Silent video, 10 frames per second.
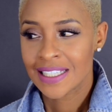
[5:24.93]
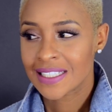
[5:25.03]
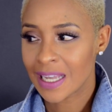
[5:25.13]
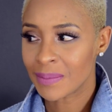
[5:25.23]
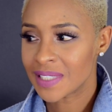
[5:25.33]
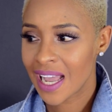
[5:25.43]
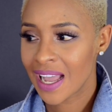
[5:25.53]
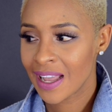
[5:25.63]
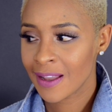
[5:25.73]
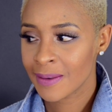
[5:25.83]

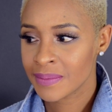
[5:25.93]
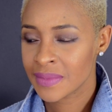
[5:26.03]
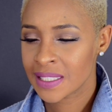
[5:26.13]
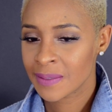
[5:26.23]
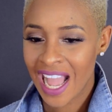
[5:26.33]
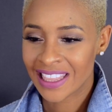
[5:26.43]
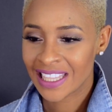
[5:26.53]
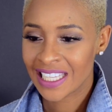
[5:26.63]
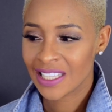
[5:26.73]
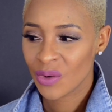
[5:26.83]
Sometimes I
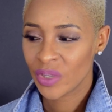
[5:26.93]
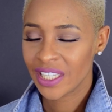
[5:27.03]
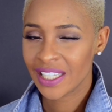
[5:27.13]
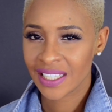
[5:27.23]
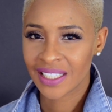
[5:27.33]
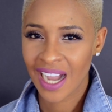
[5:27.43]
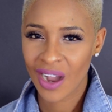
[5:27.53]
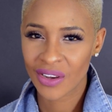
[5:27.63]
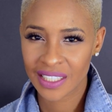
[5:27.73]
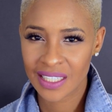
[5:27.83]
think that we get
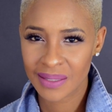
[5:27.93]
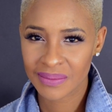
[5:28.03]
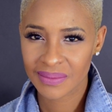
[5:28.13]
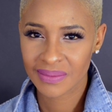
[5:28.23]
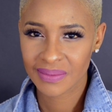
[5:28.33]
caught up